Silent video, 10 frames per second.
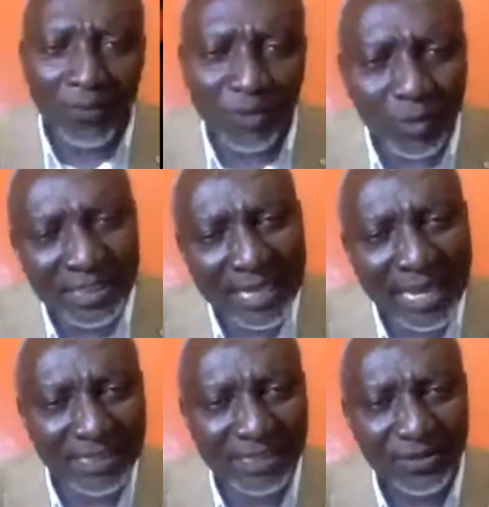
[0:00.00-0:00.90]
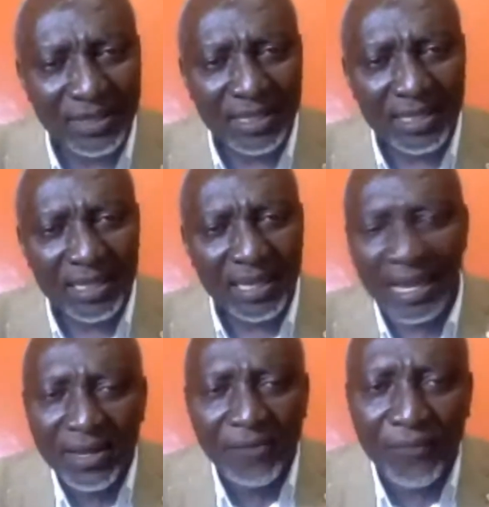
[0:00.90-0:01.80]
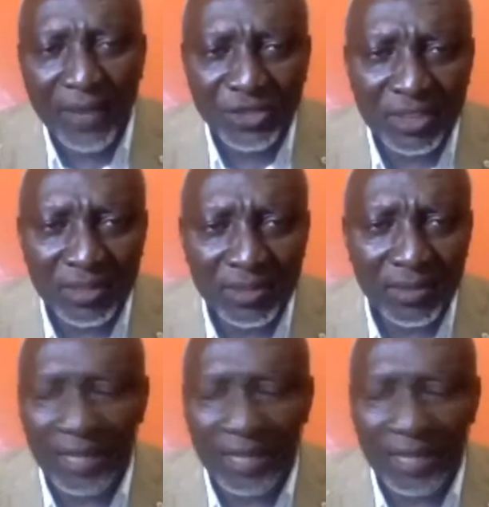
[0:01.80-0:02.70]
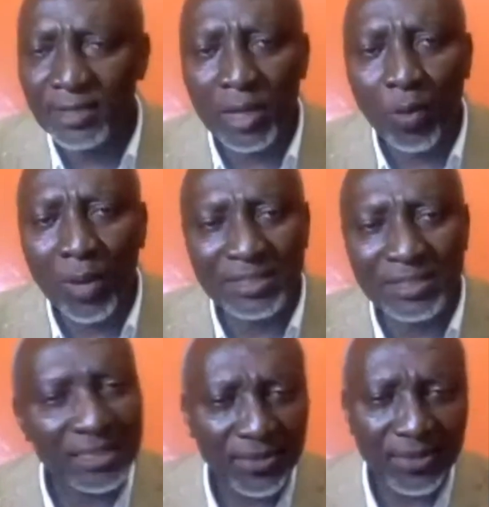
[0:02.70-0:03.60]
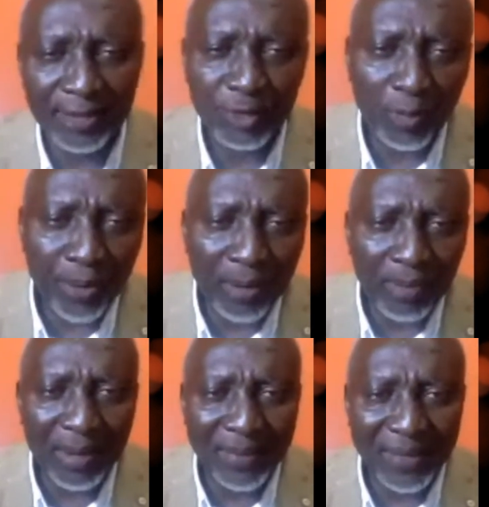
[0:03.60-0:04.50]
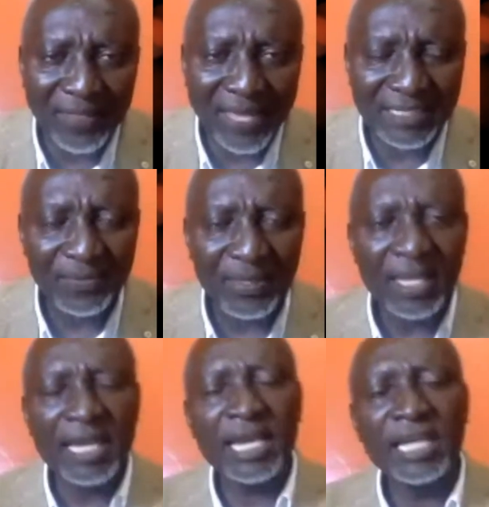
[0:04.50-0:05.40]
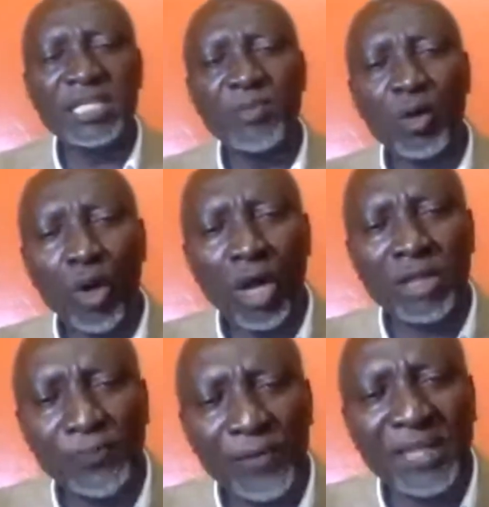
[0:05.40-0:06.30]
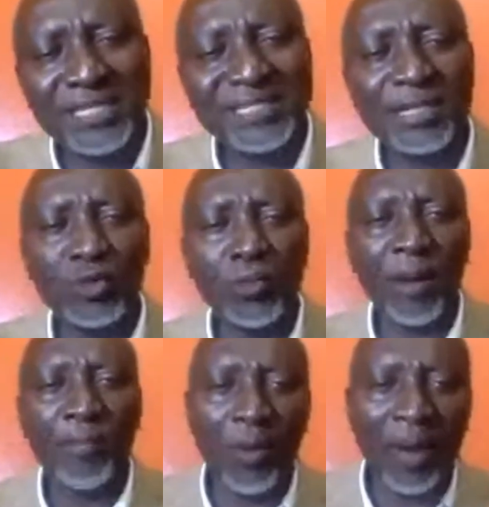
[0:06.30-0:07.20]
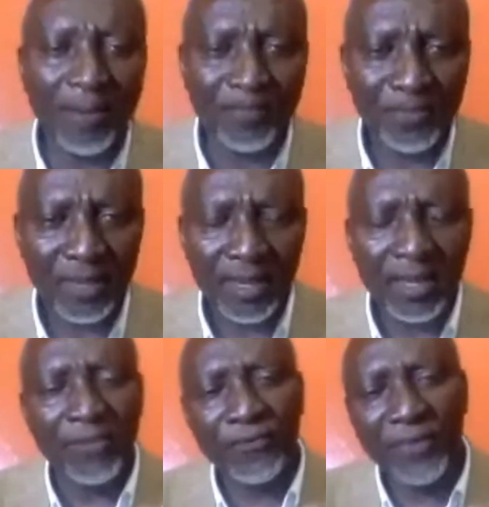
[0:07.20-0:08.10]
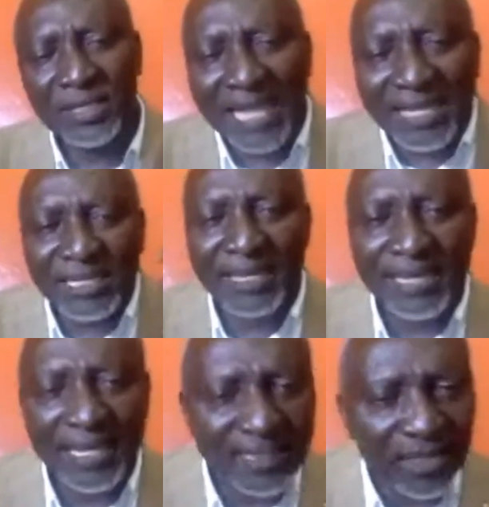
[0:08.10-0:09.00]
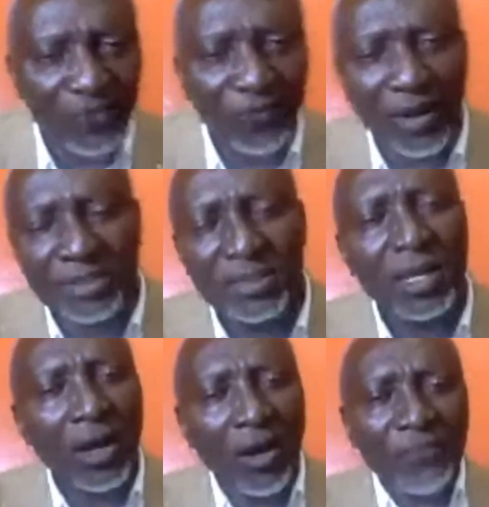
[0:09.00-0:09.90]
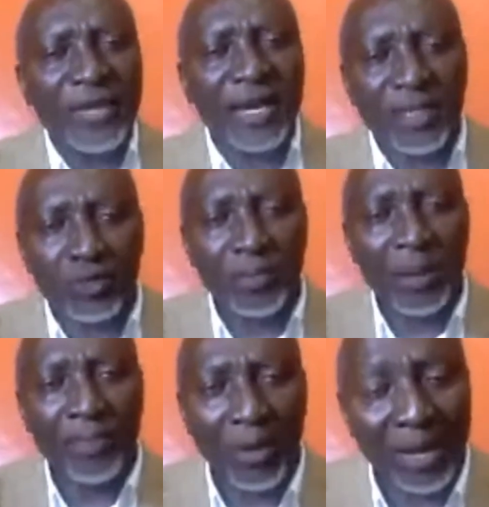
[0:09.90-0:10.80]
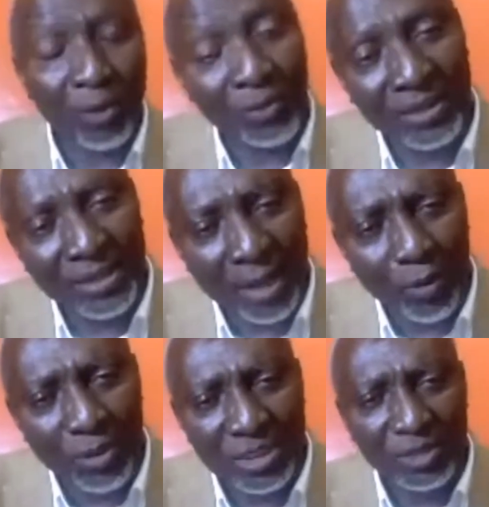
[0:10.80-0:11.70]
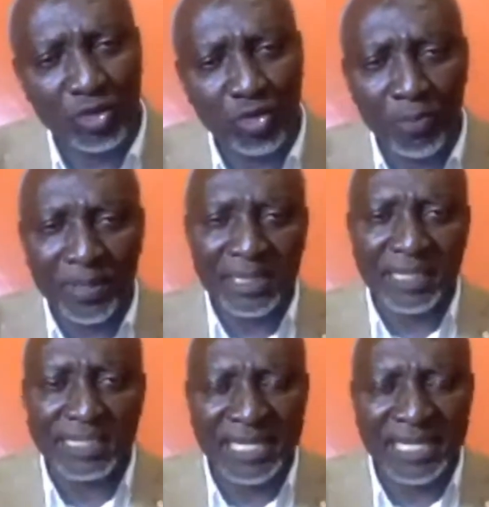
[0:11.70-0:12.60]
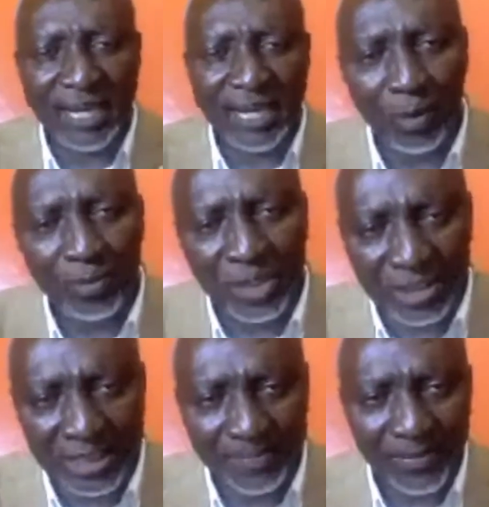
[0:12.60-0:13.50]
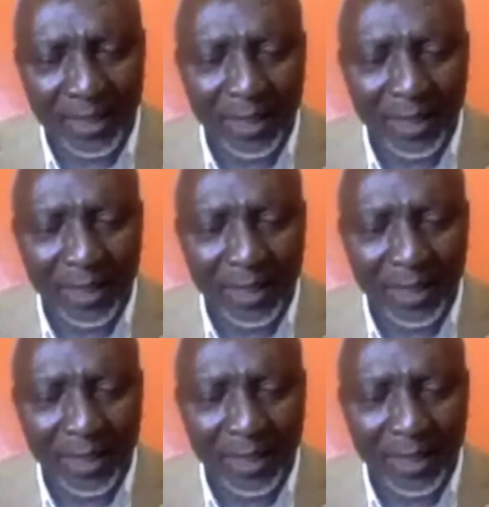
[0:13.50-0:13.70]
Switzerland, and the French and to the West, there's no problem about that. It is because French is a superpower. French the ears and the voice of their superpower within the region, Europe, and the international community.